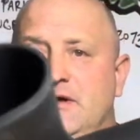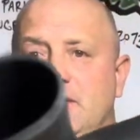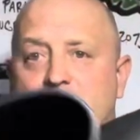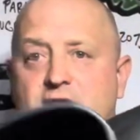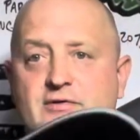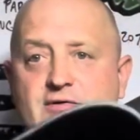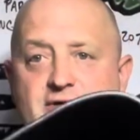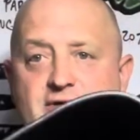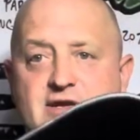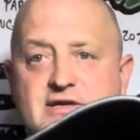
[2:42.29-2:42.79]

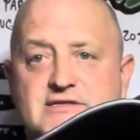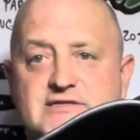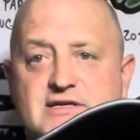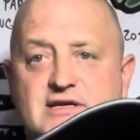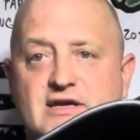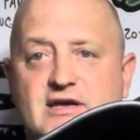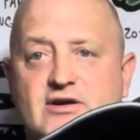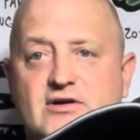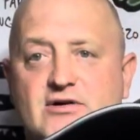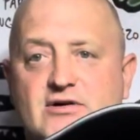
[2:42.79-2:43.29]
And they're easy to
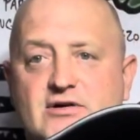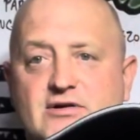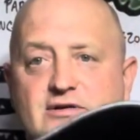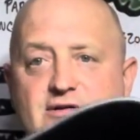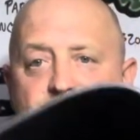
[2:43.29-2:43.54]
get on.